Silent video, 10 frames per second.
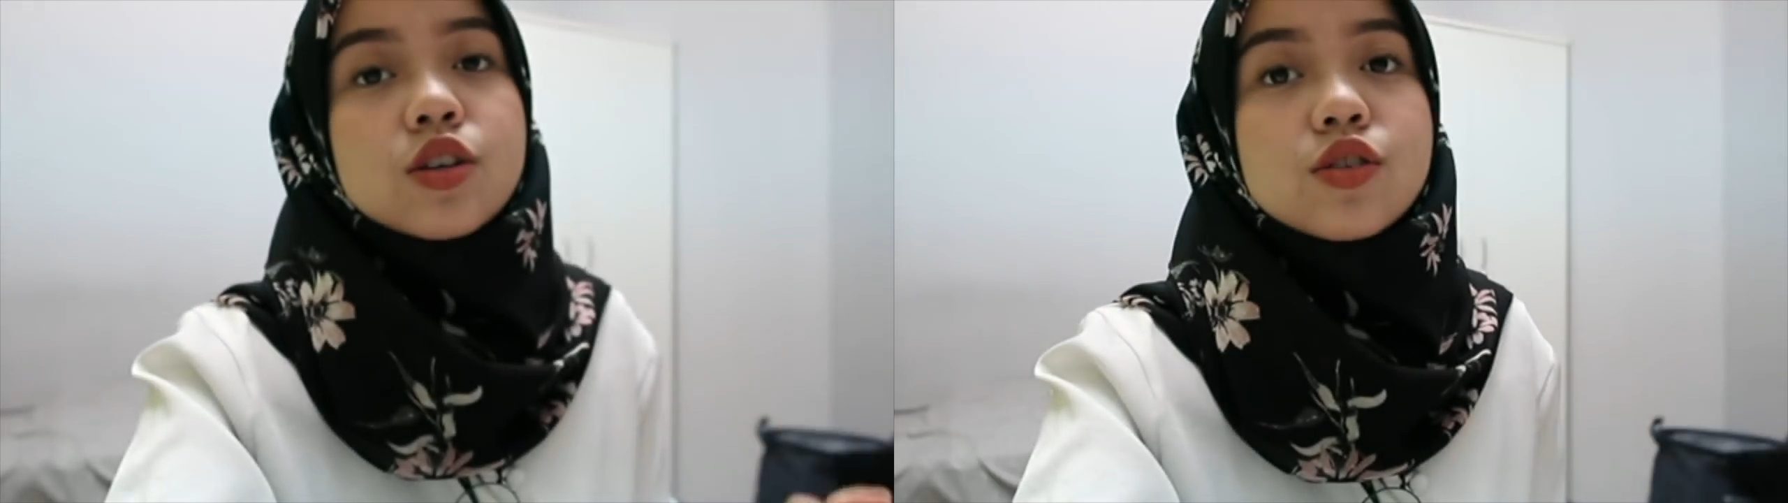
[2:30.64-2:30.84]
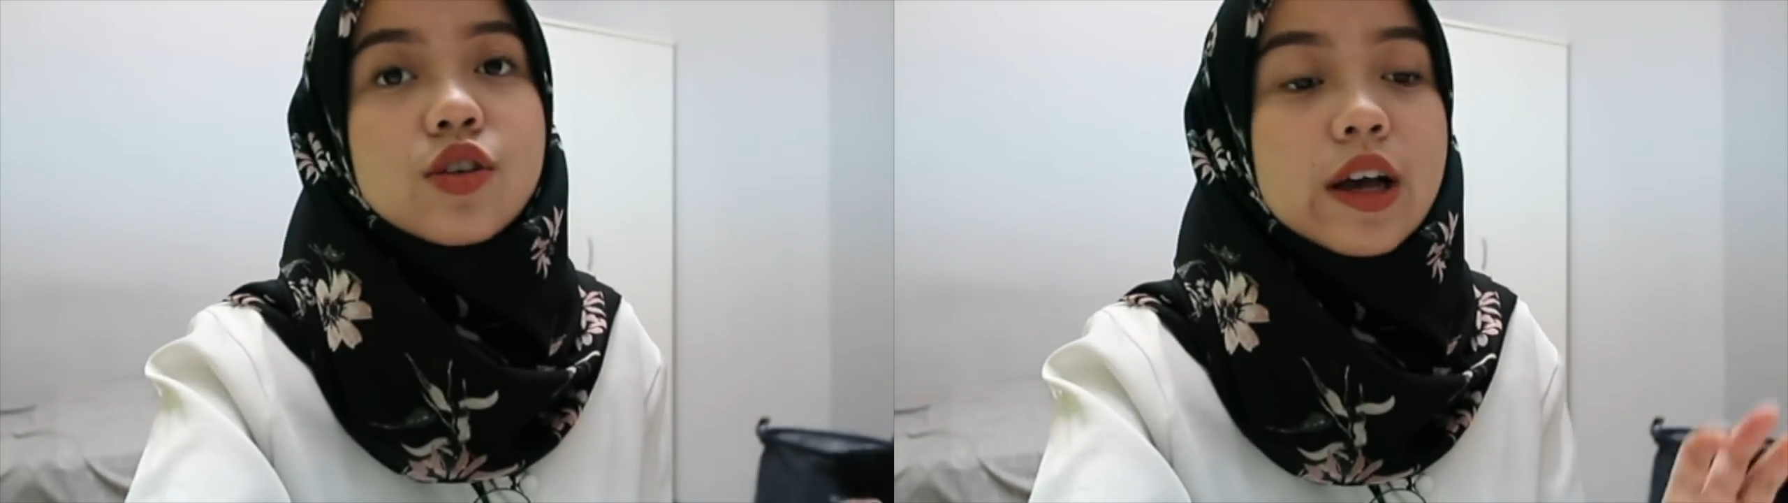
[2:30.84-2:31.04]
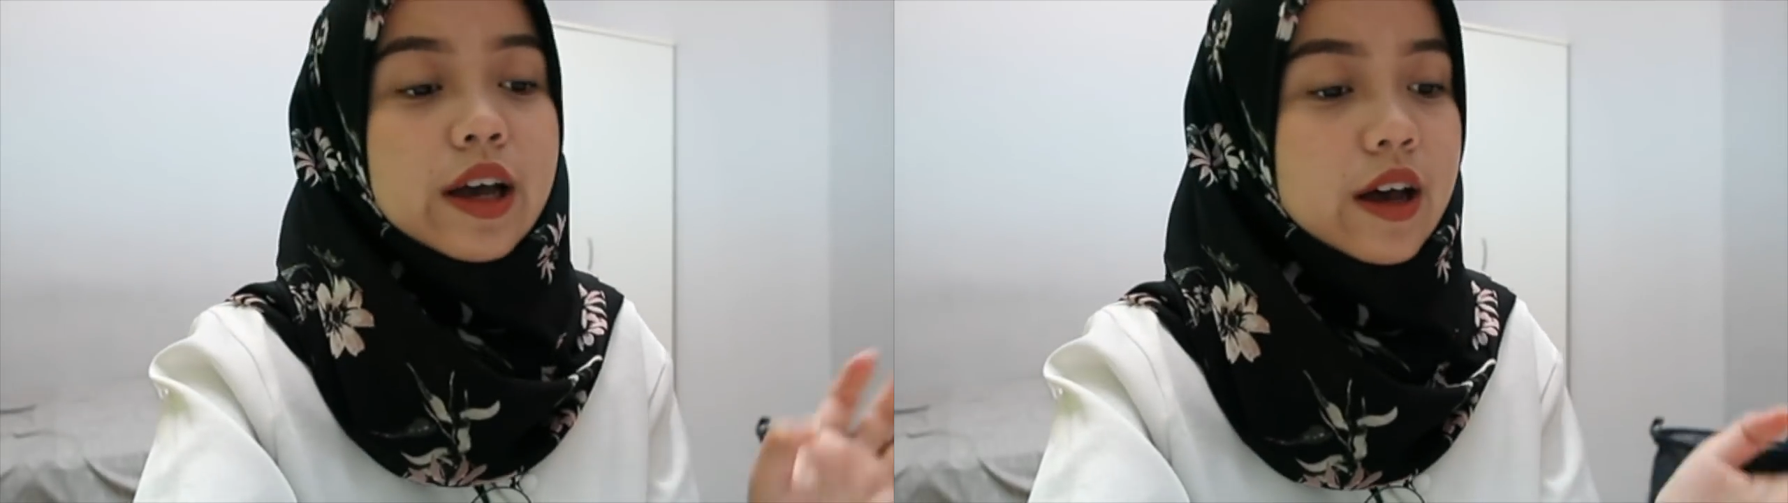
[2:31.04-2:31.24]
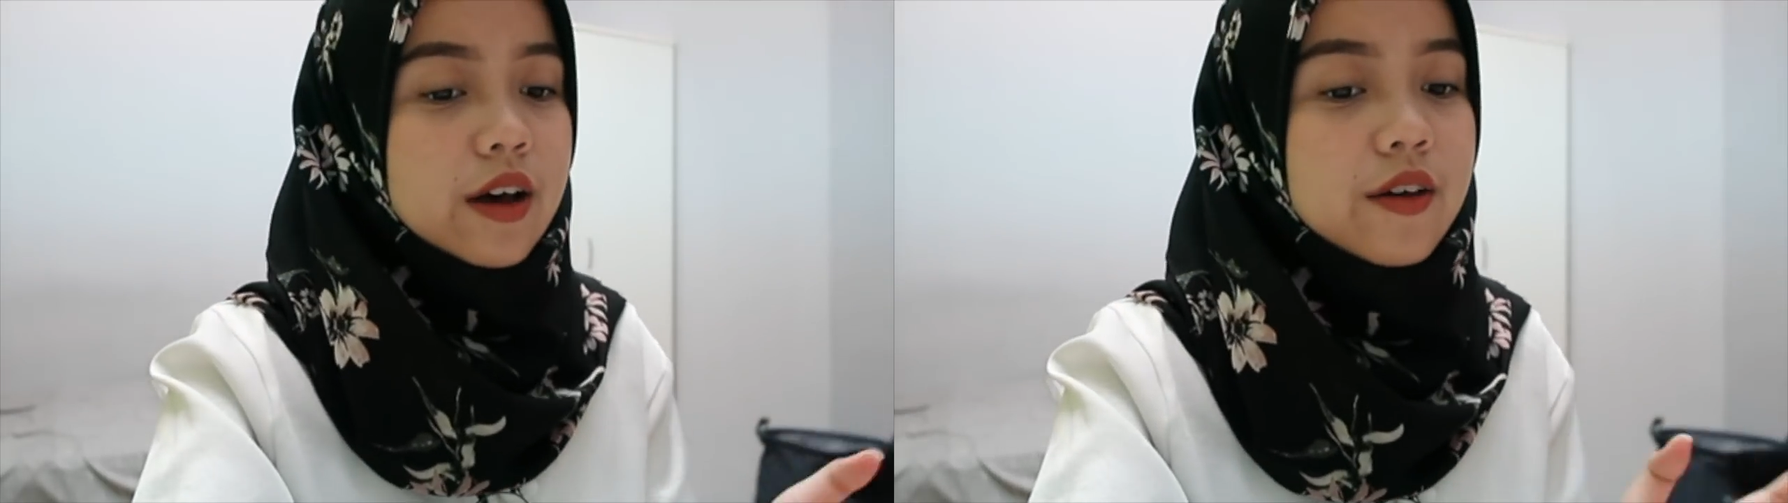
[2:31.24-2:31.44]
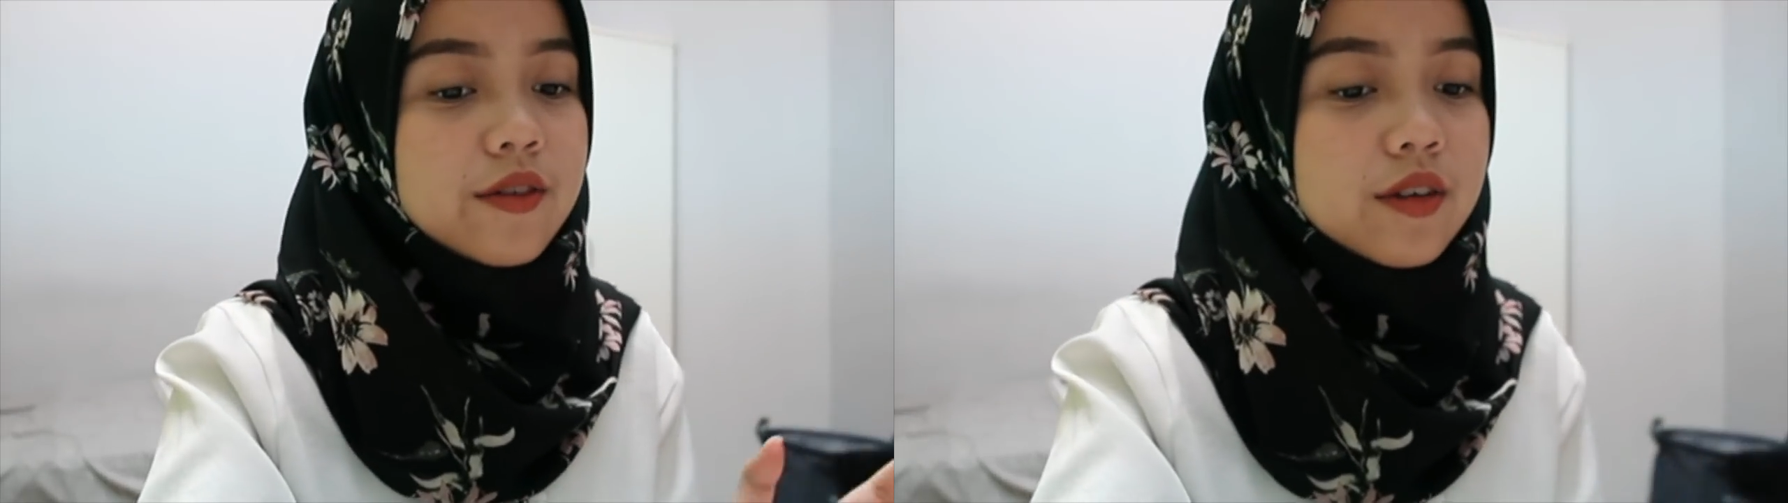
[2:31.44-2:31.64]
so I
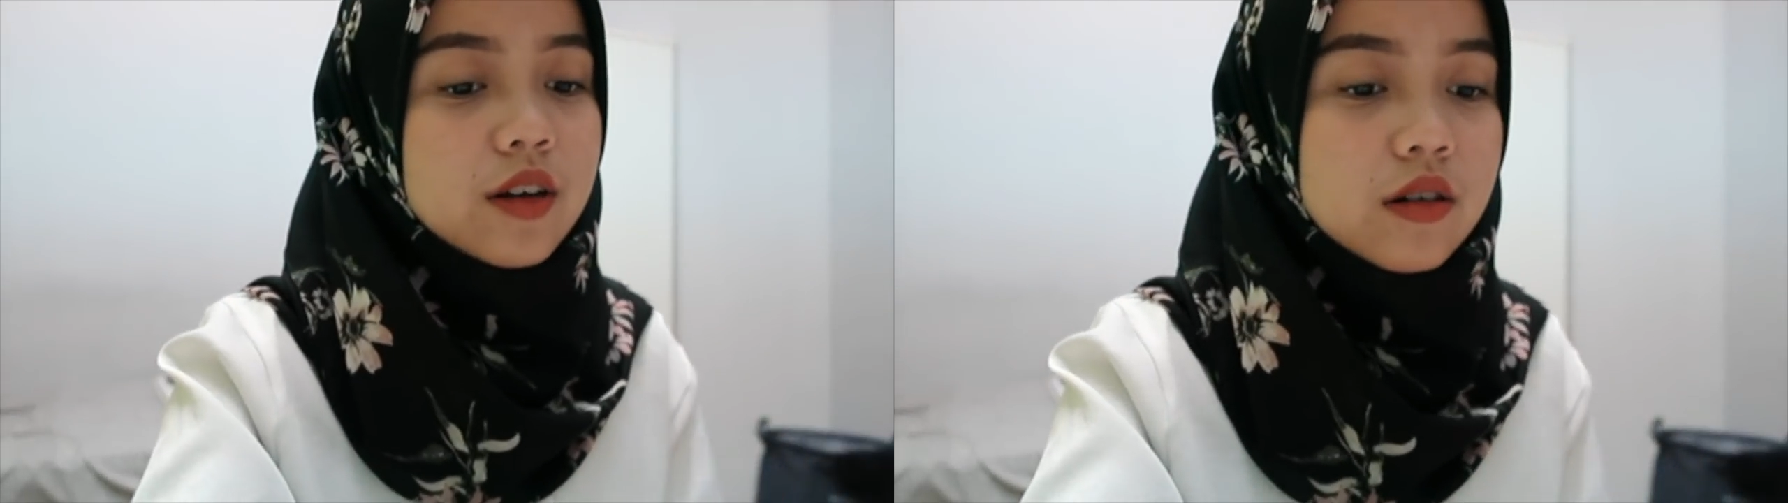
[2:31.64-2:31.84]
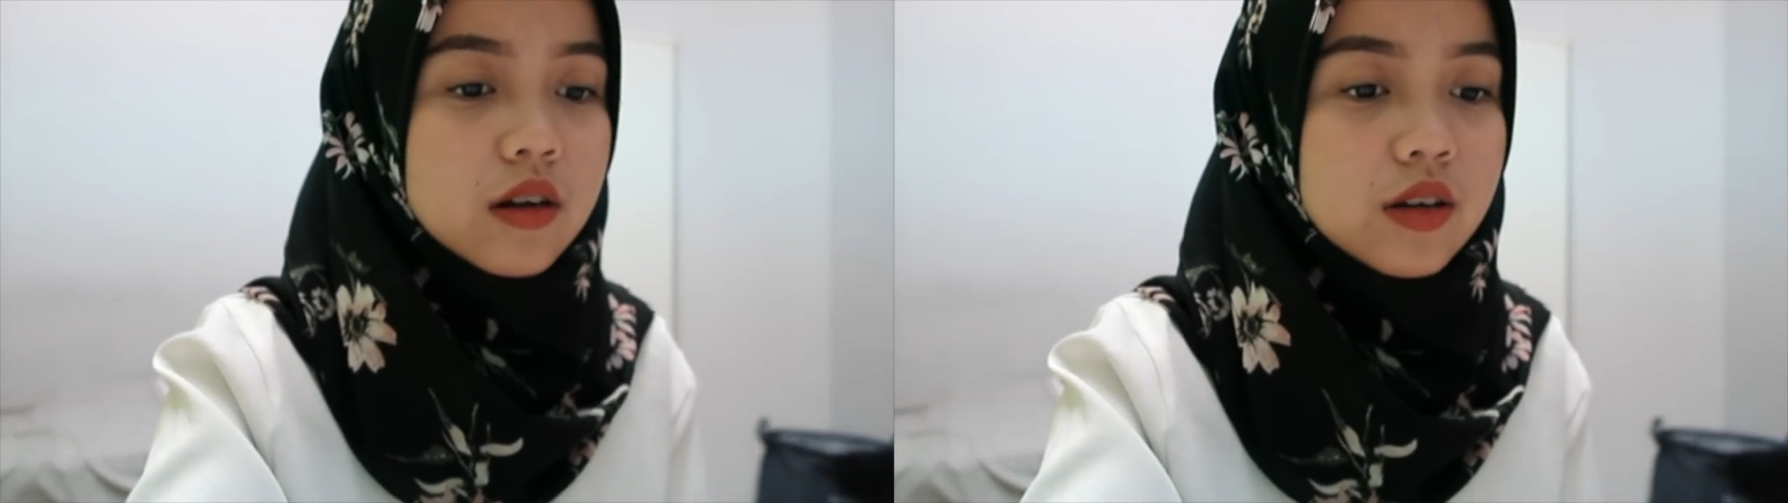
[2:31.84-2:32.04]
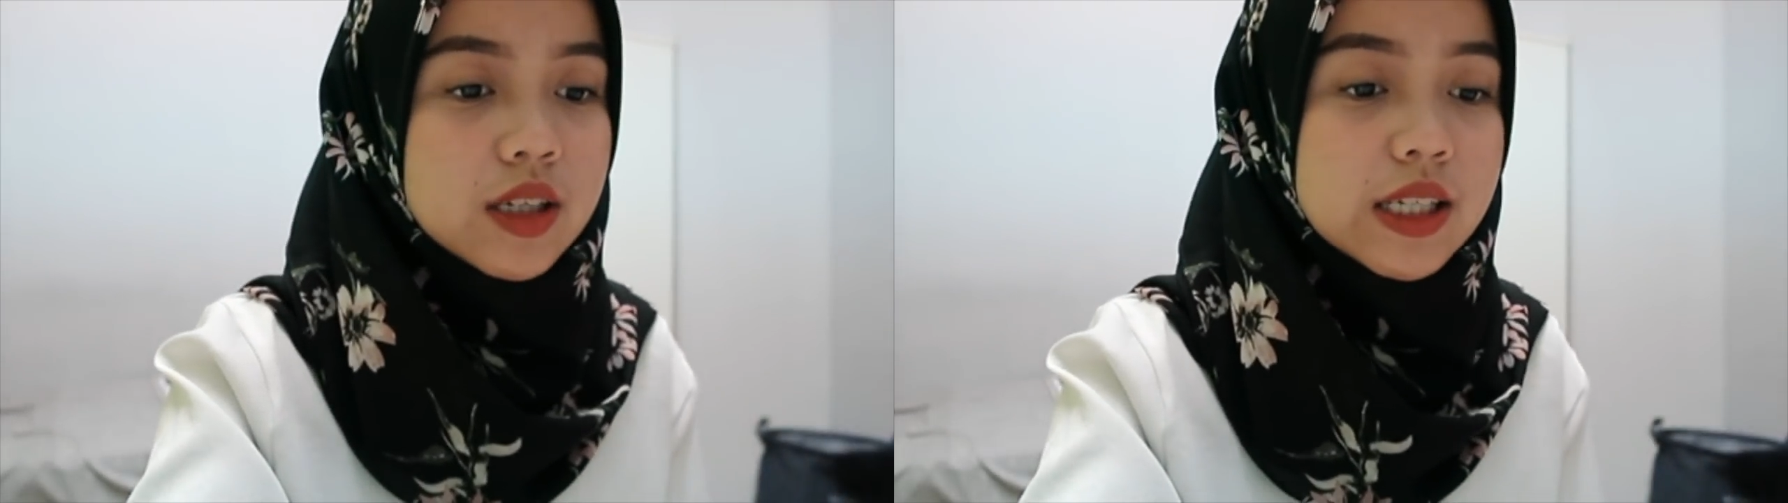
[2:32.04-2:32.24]
have around